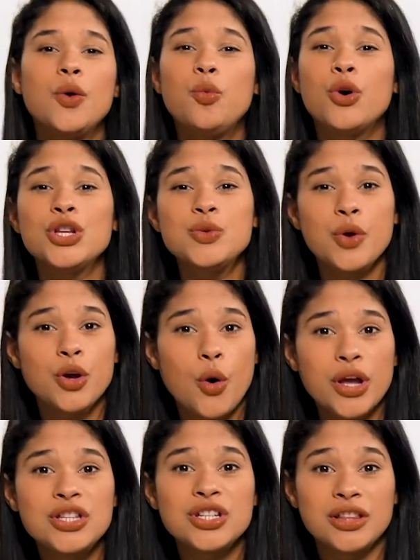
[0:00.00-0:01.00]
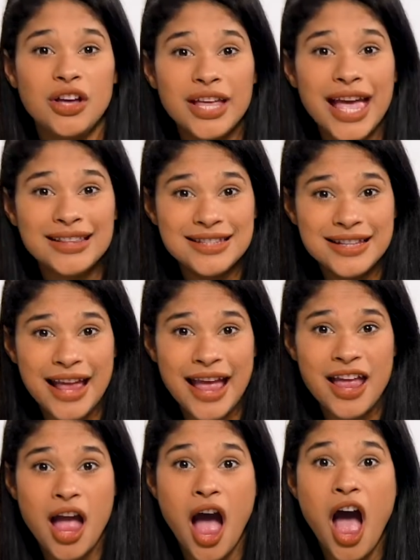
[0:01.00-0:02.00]
The words we're going to look at
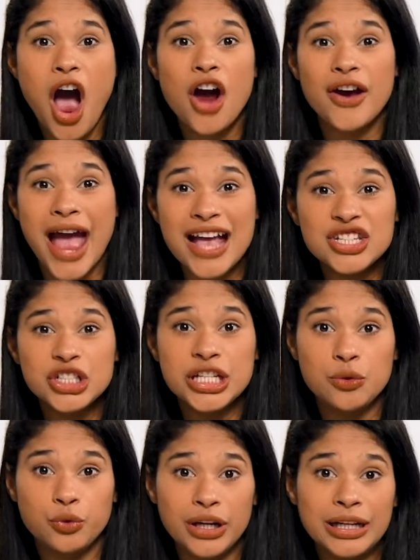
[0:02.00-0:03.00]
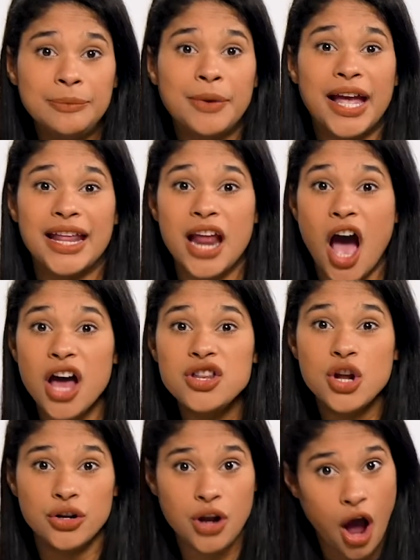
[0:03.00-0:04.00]
today are actually written by an
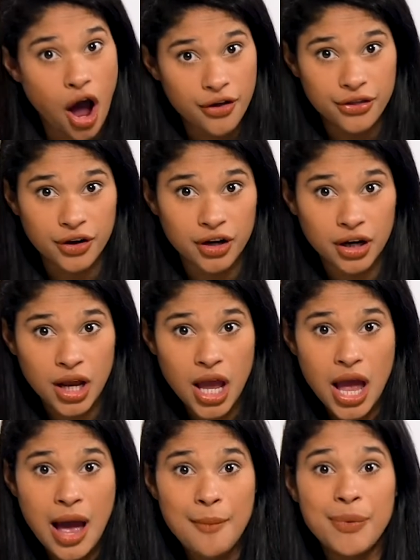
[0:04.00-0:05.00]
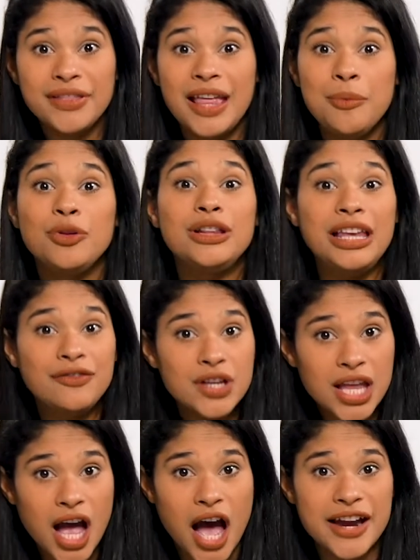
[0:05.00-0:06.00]
unknown author, but they believed
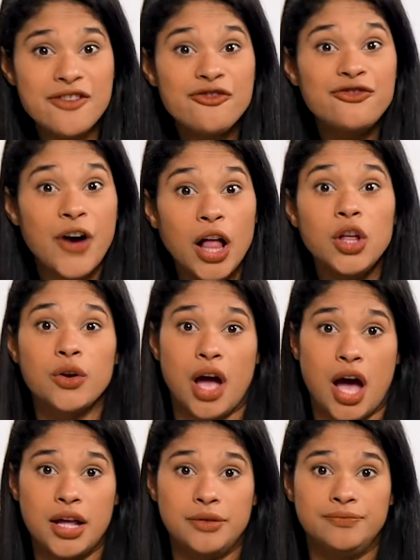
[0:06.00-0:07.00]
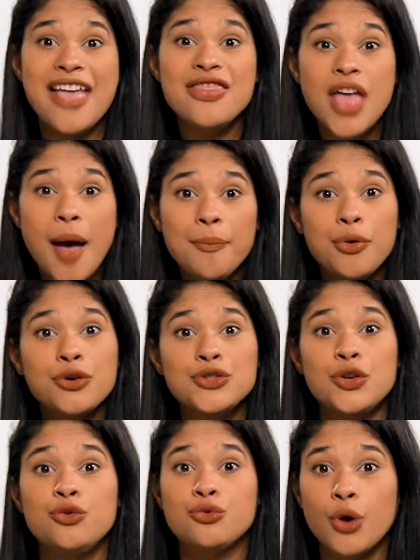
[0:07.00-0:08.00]
in God and followed God. And that
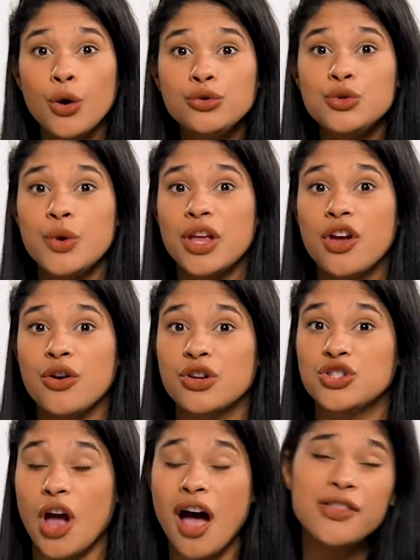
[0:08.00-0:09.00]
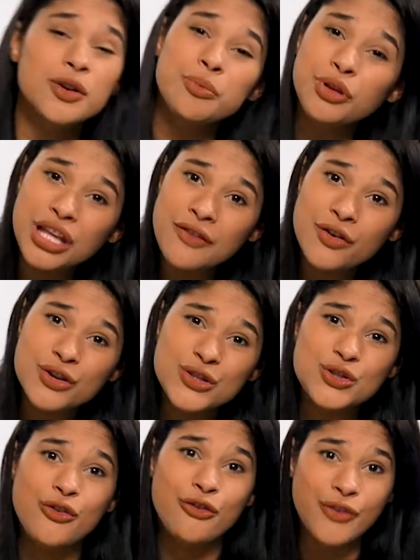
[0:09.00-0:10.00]
person wrote to encourage other
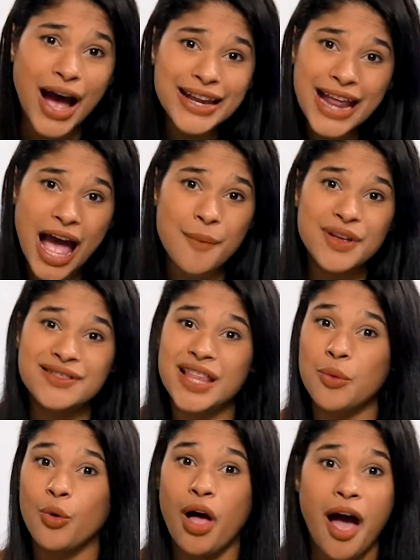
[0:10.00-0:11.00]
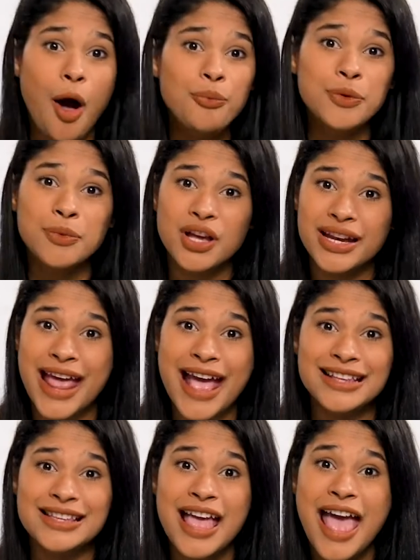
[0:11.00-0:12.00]
believers to find habits that will help them
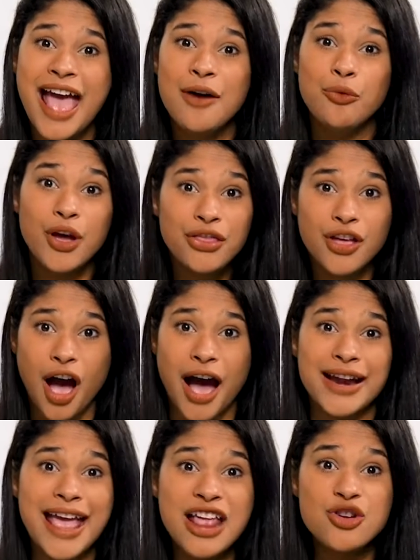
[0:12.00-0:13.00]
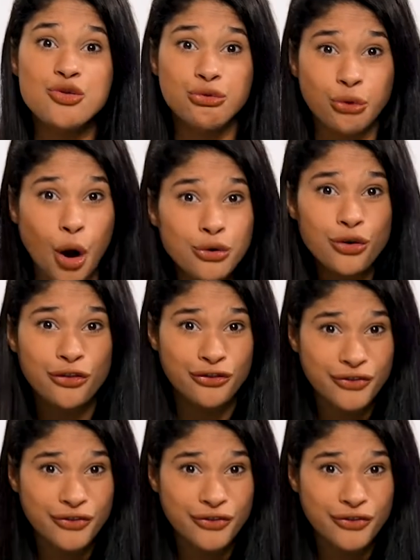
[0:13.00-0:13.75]
connect with God and grow their